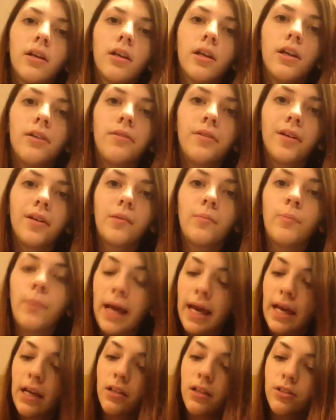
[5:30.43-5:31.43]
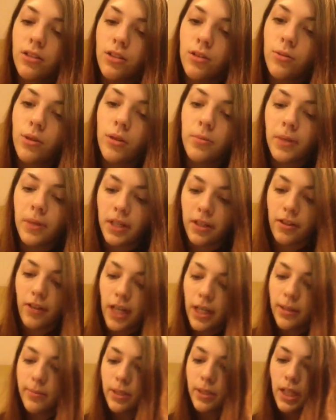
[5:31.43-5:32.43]
Going back to what my
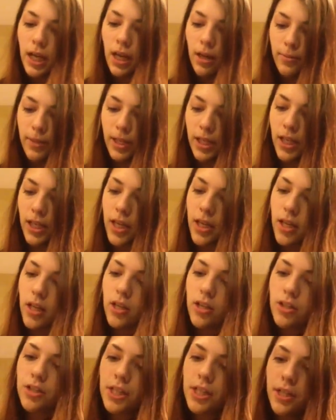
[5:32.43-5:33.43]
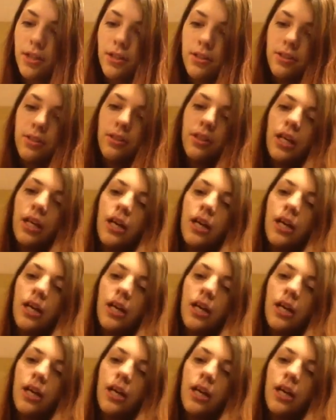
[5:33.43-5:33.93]
grandma got me, she also